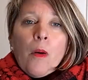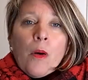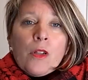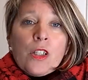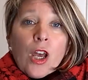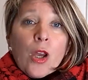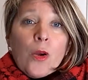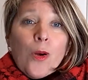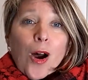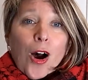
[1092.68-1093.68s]

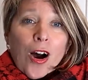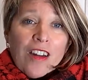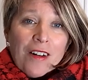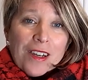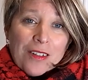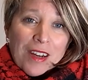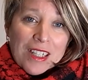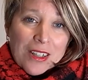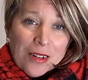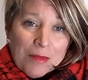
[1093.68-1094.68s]
So I've had a great
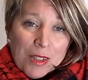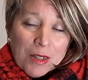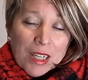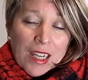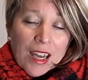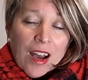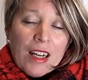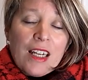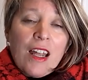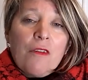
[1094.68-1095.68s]
time doing it.
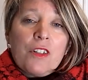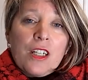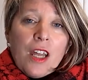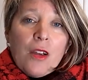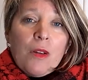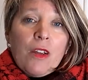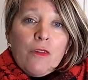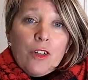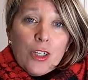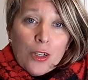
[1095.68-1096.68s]
I'd love to know
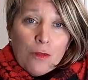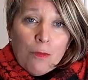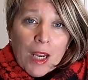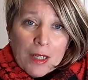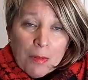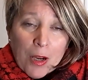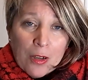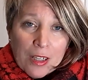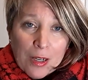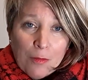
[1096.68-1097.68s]
if you've made a
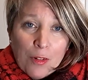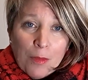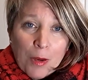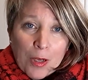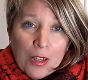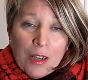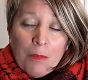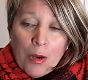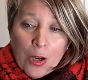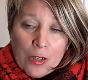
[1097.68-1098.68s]
pogonip for the pogonip
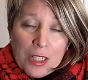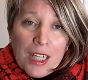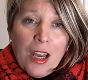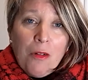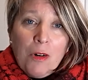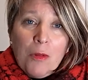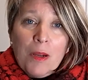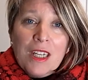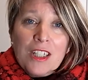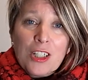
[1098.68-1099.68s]
party. I will
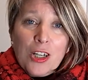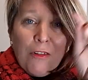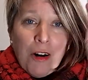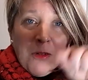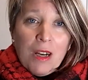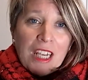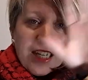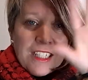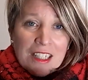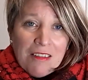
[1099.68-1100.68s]
be scrolling
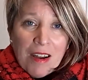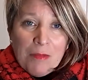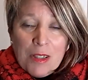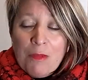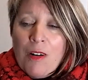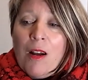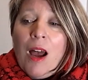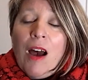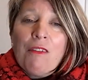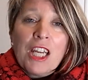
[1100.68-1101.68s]
Instagram tomorrow
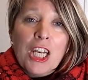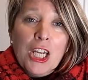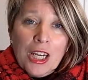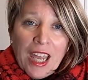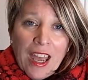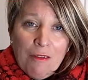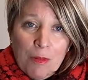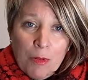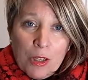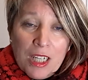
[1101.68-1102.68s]
having a look at
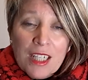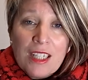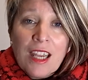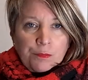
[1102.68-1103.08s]
everybody's.